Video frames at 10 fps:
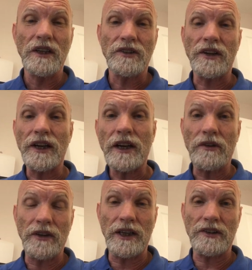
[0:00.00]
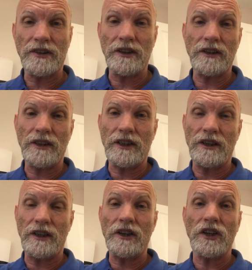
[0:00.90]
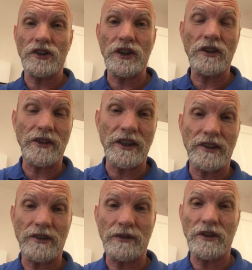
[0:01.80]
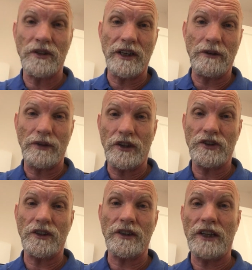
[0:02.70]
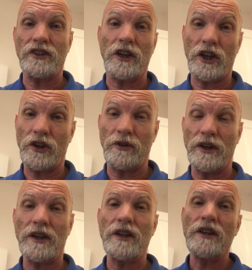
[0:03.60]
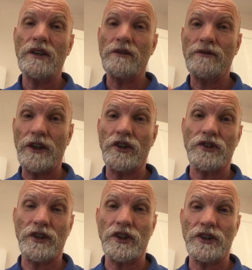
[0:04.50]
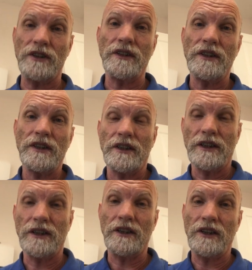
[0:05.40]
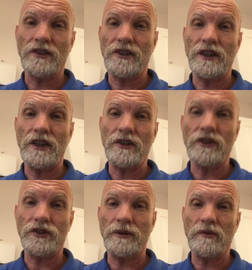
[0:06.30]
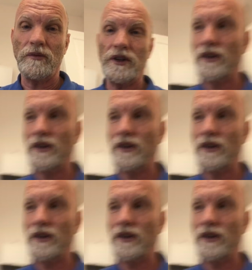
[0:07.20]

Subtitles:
So there you go. That's that in a nutshell. That's fungal nail infection. That's Lacuna. Fenustration is the treatment we